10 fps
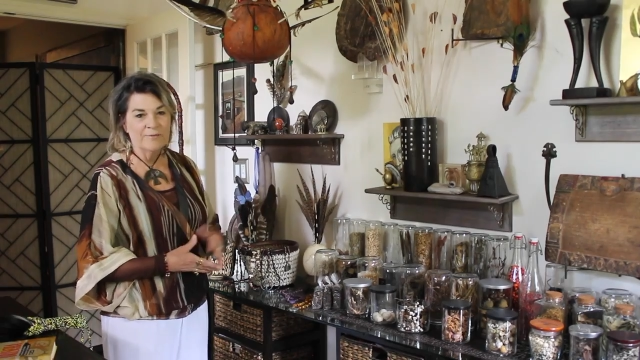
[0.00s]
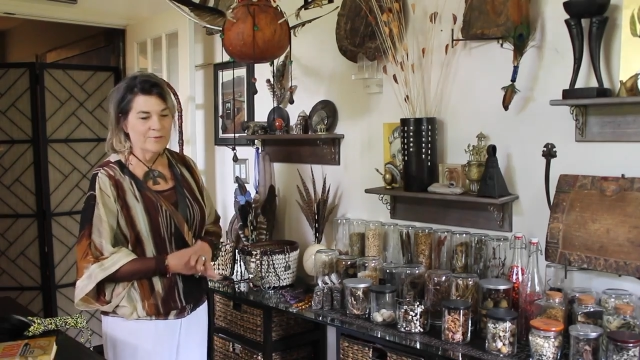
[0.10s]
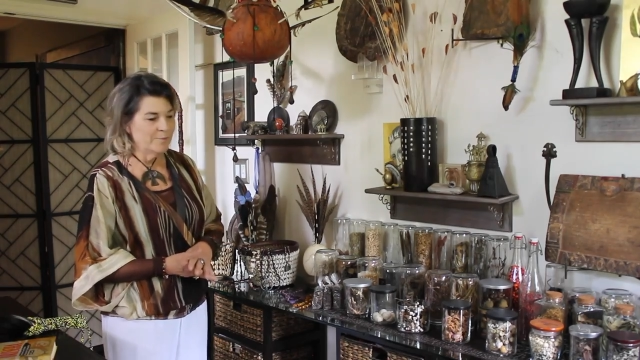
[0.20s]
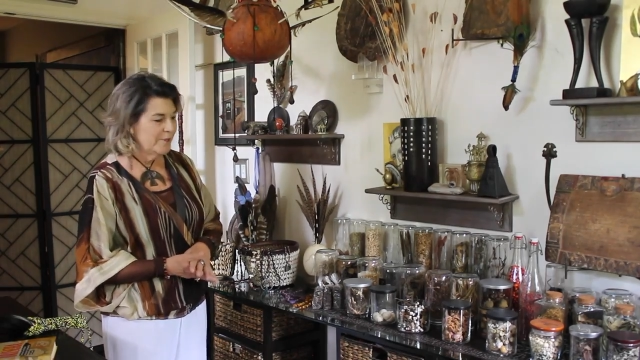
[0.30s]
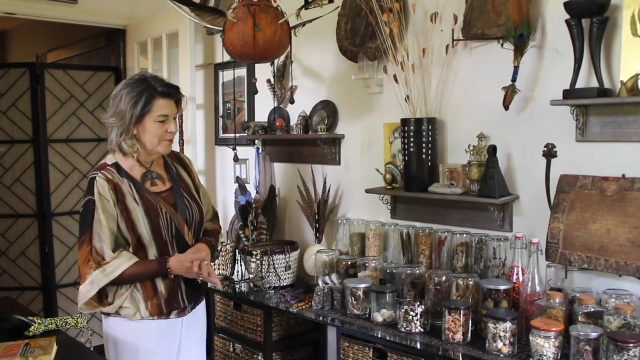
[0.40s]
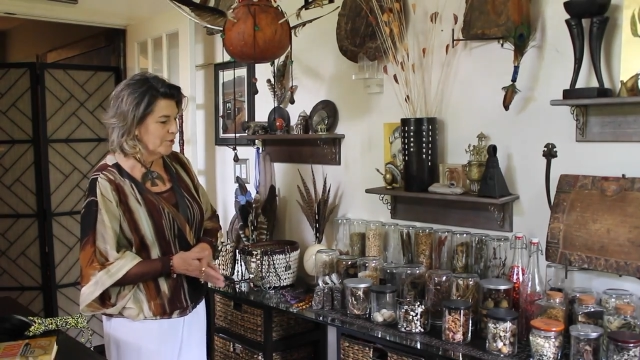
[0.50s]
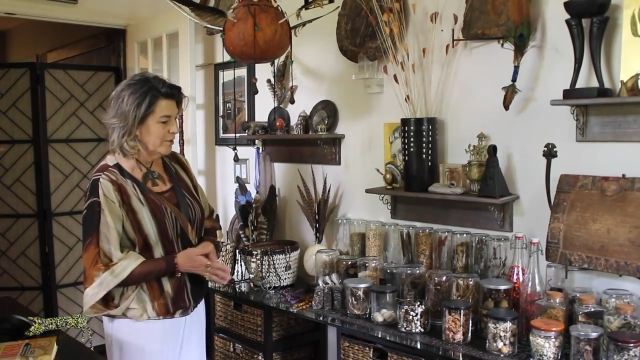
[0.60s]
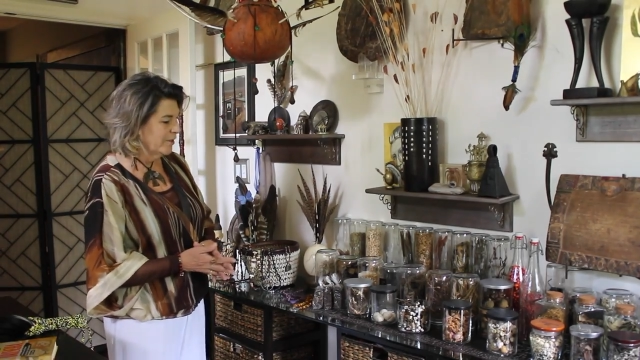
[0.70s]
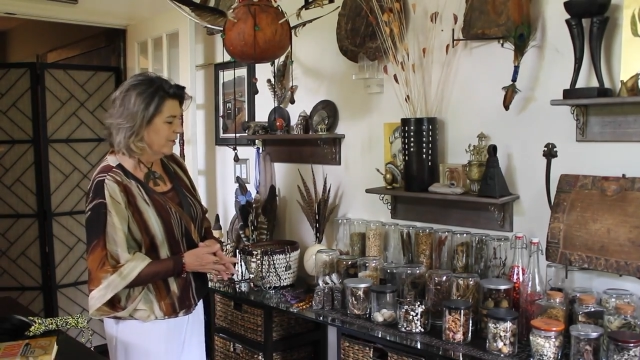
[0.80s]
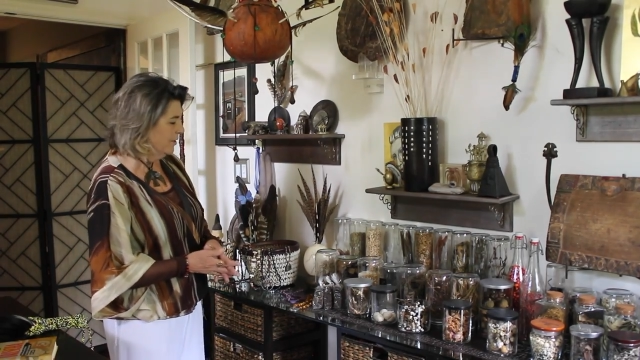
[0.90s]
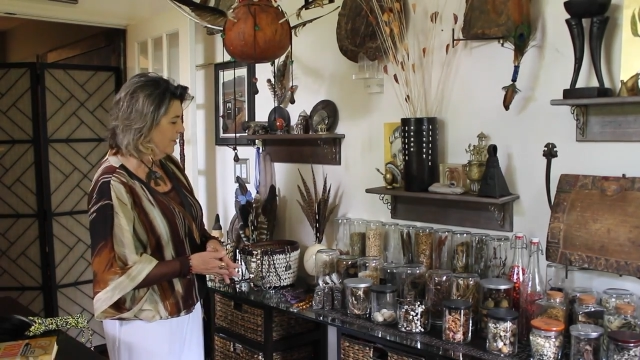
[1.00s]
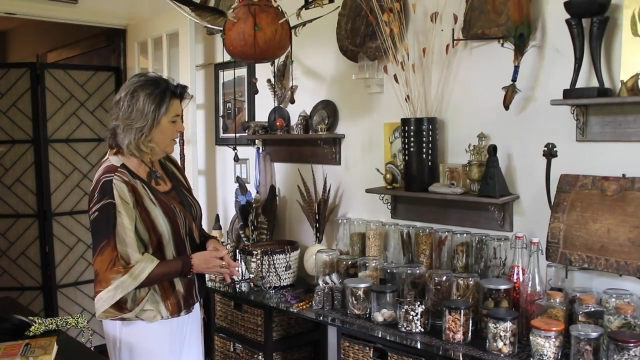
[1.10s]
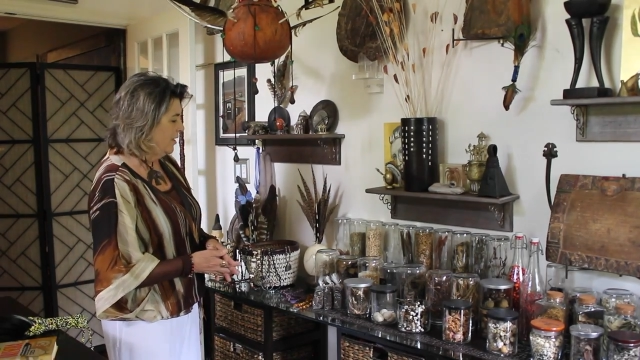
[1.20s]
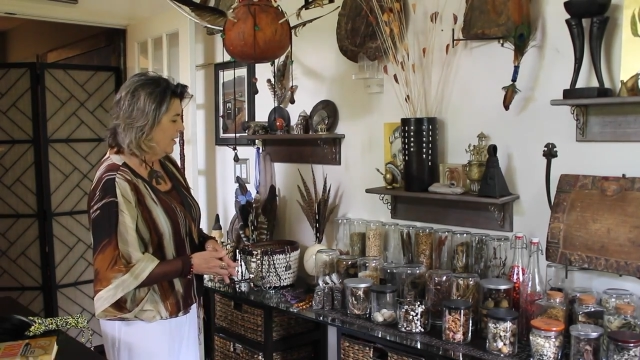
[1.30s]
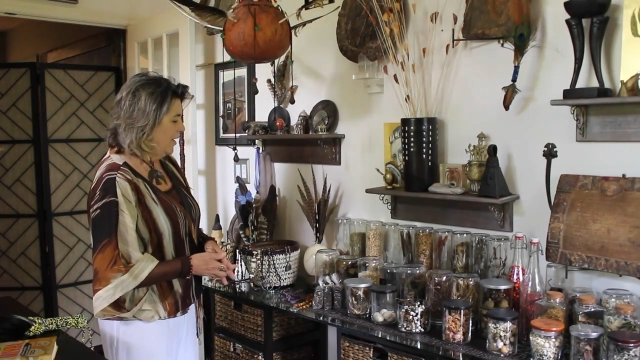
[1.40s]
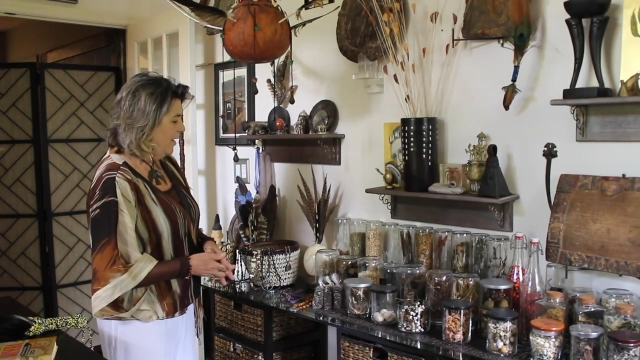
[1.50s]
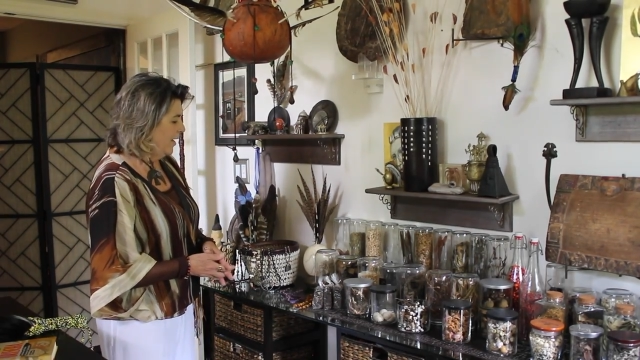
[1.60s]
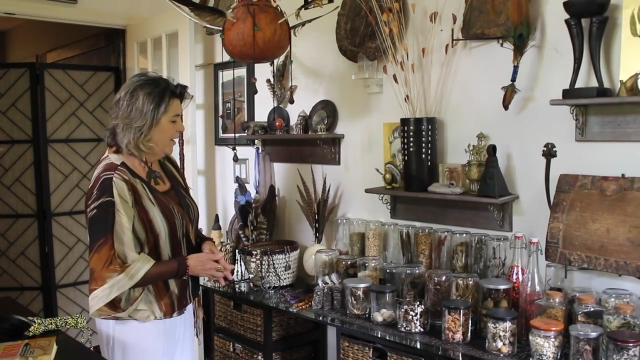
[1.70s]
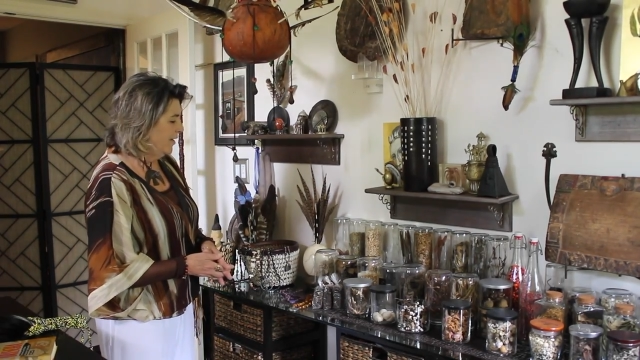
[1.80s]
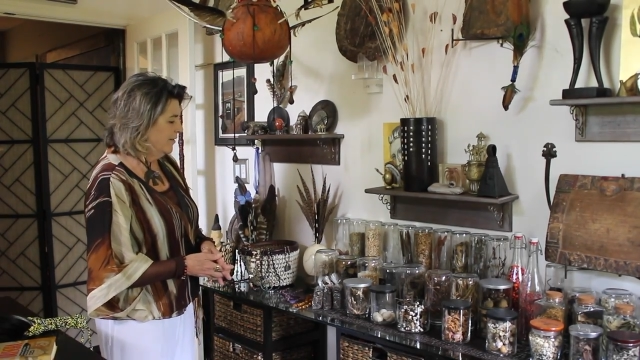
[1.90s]
in from Nigeria.
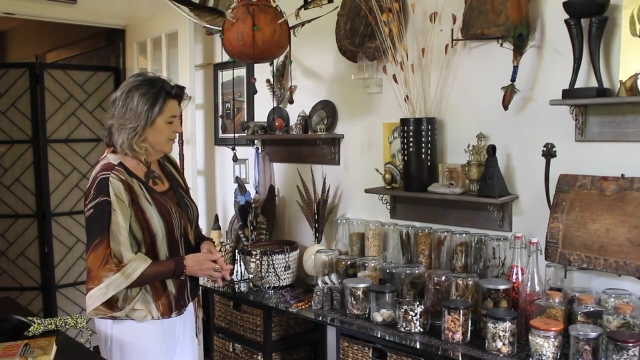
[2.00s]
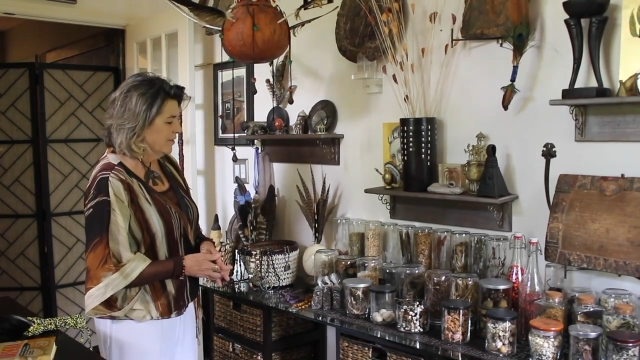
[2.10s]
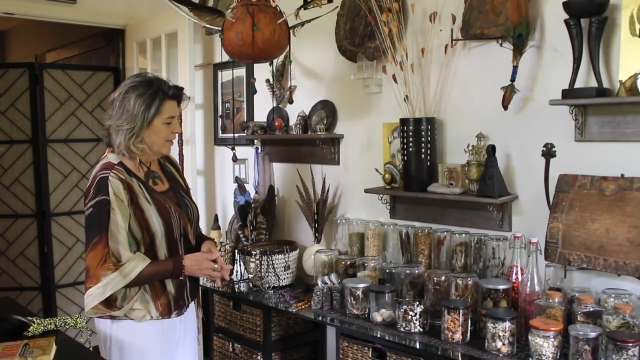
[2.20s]
And